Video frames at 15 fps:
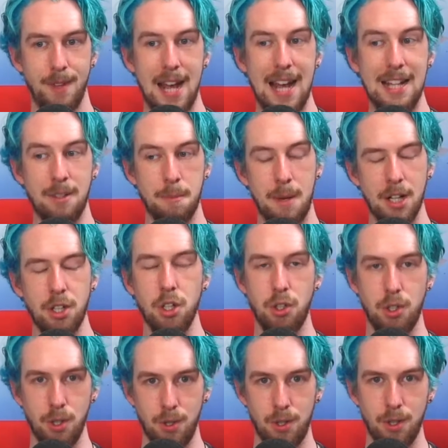as much
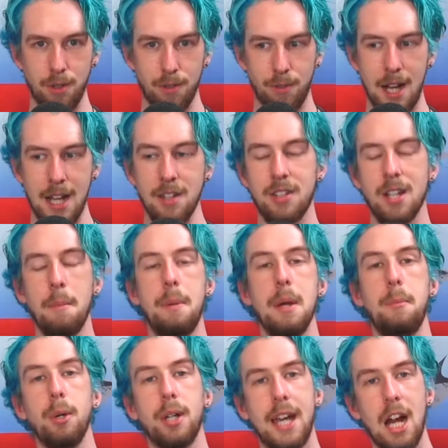as you do, right? Some
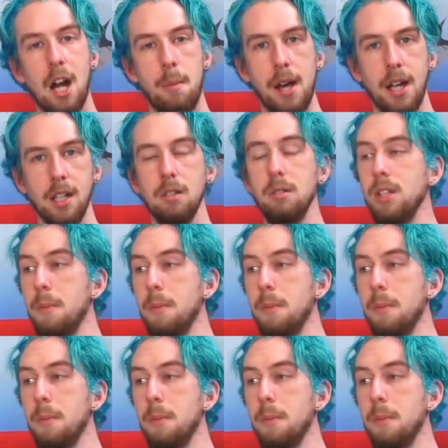people care about you.